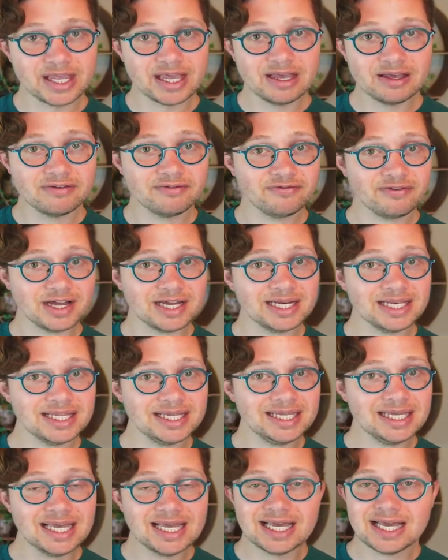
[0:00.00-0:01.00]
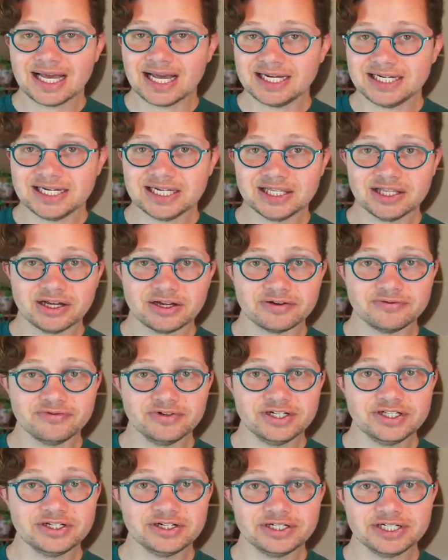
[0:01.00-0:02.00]
Finally, I did a lot of
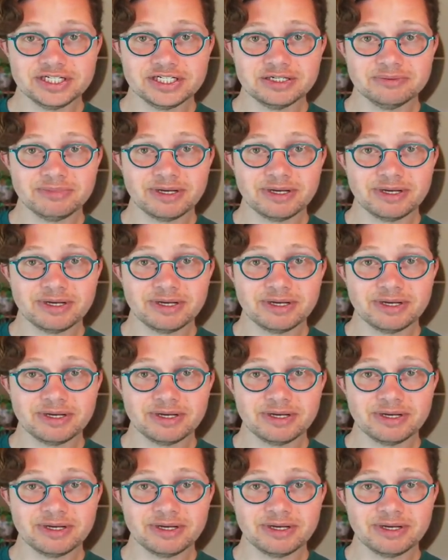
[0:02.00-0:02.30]
research into